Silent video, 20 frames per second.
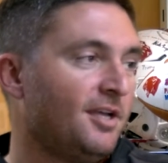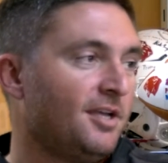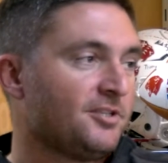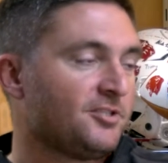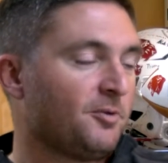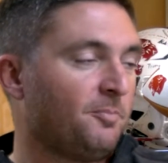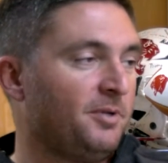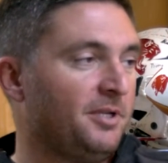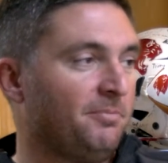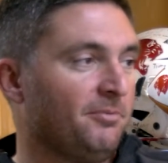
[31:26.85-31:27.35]

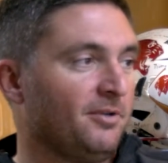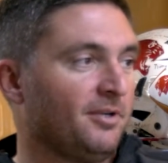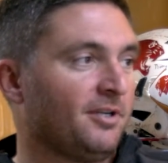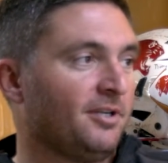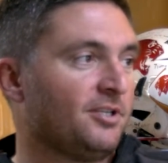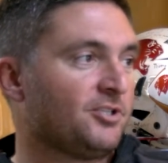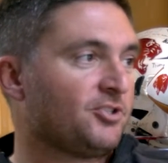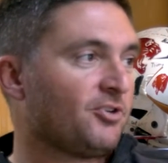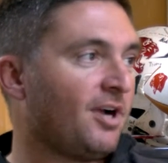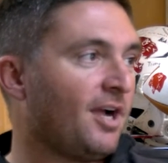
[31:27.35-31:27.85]
So people are
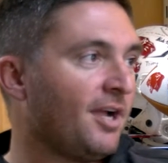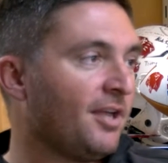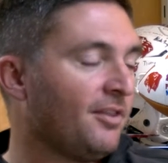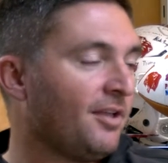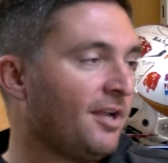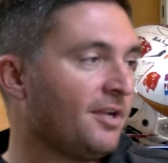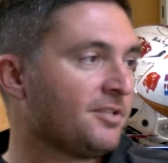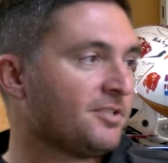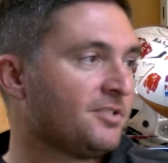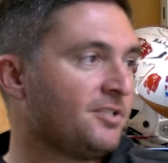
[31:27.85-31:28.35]
going to try a
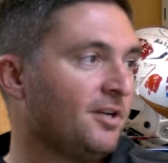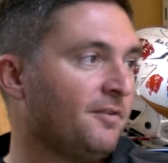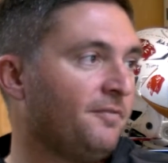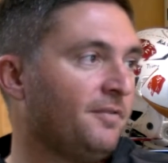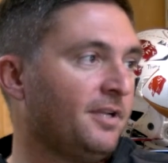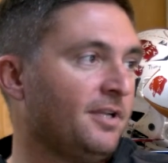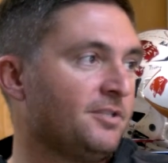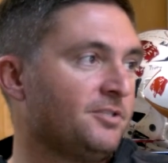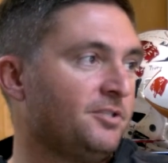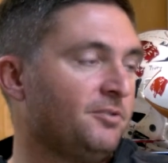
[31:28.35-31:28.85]
lot of stuff
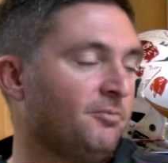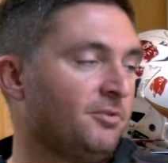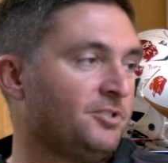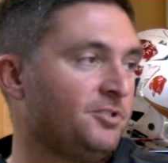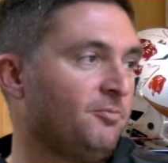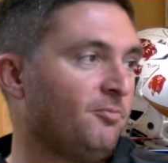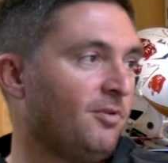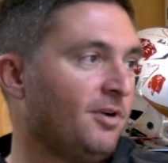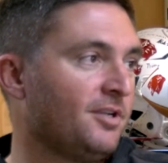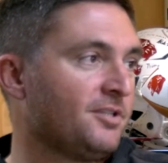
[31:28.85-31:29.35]
against you. What
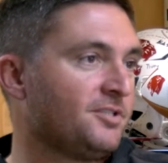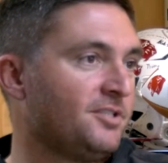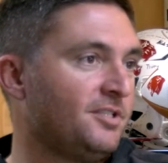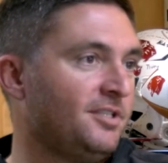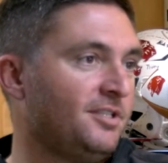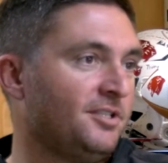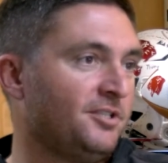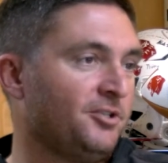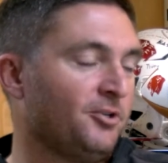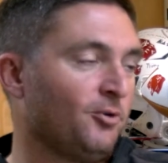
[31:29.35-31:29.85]
you want to
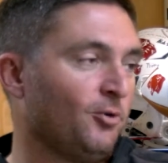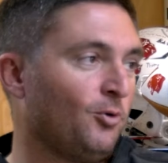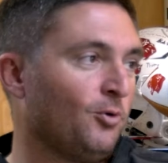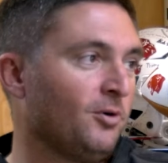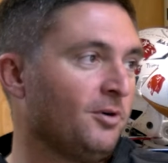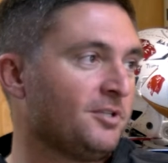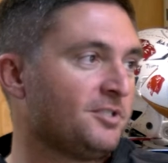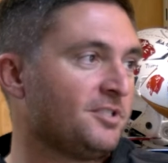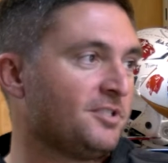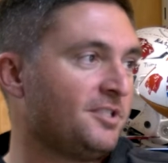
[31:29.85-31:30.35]
see in your
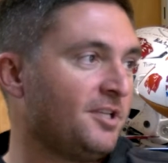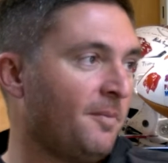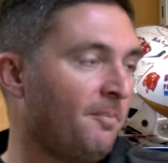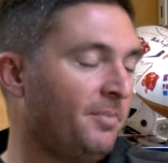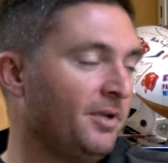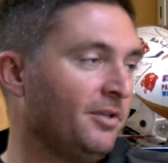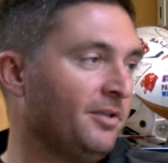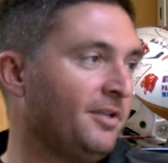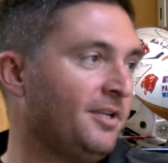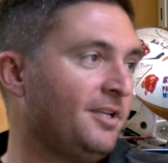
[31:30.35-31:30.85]
horse is the
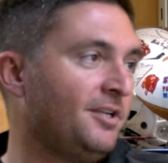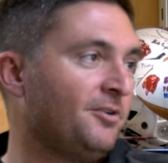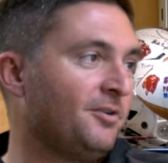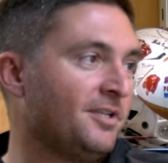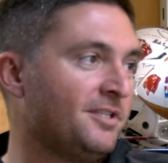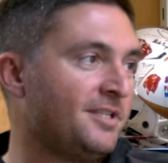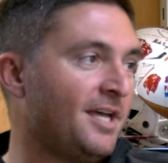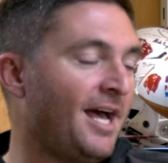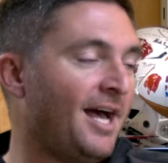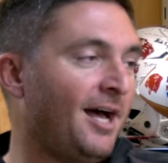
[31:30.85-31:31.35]
ability to
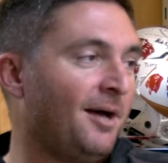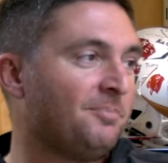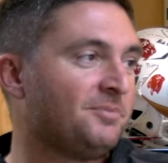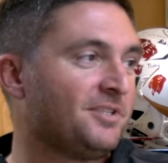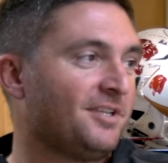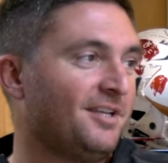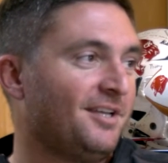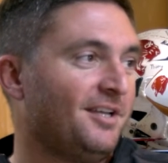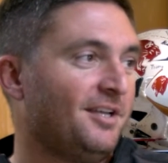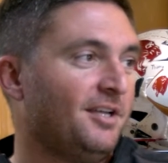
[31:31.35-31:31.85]
adapt
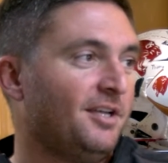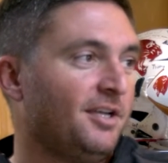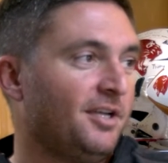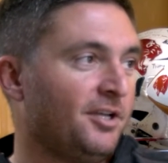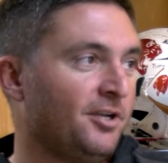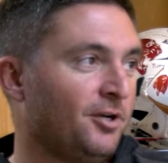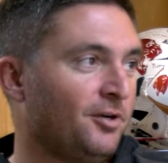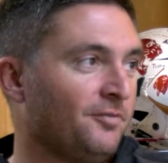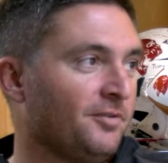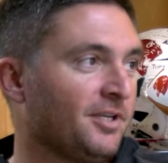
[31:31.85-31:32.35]

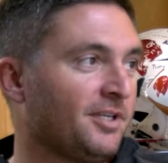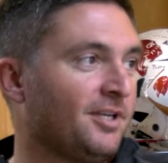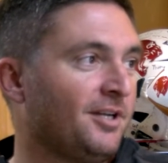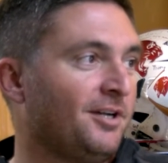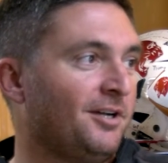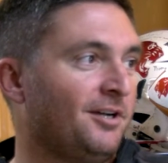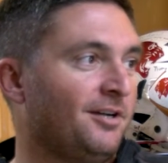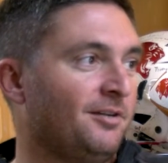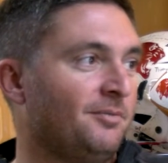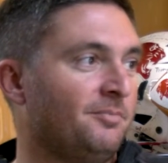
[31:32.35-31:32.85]
and
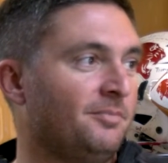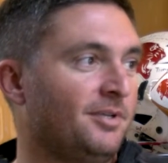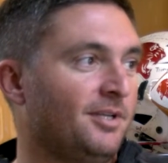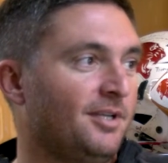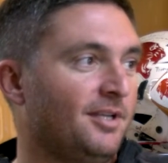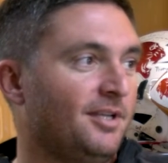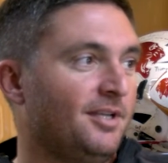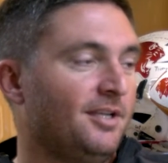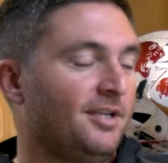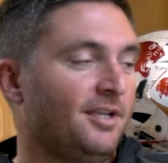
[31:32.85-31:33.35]

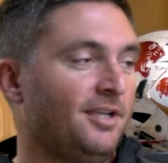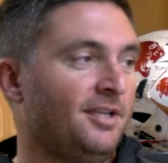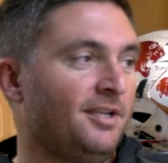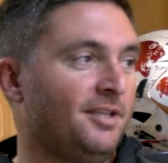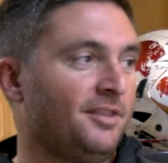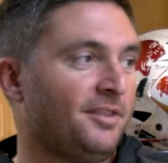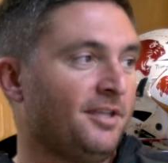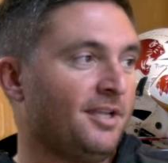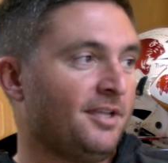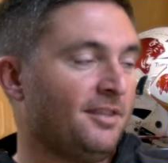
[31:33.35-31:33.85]
overcome
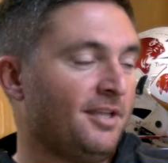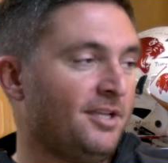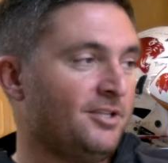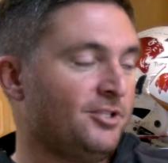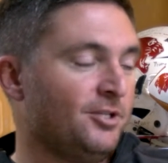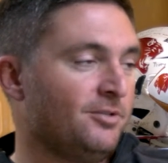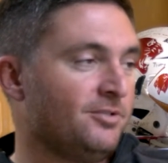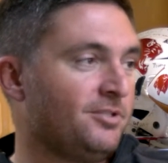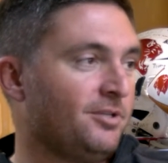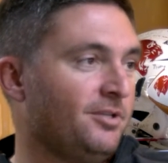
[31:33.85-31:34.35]
anything they
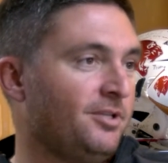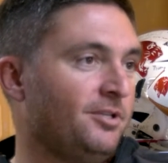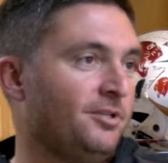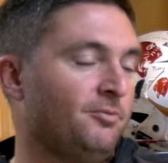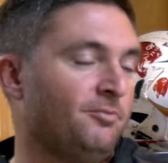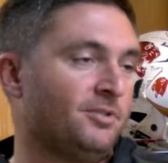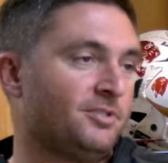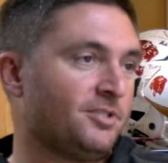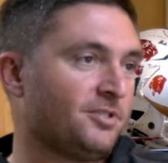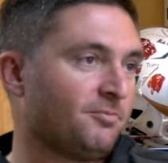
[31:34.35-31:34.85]
do to you,
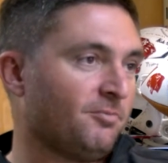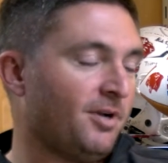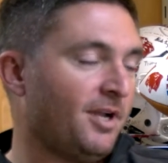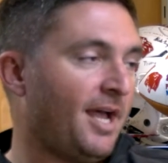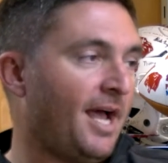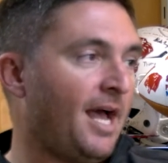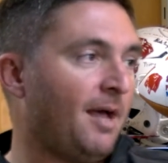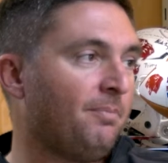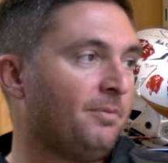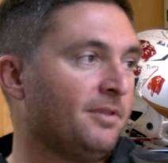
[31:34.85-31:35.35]
which is what
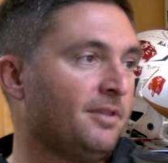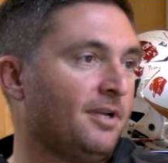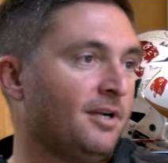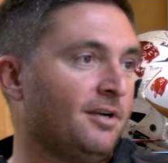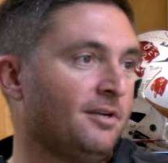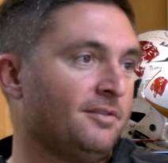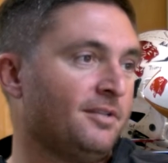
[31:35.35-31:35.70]
happened there.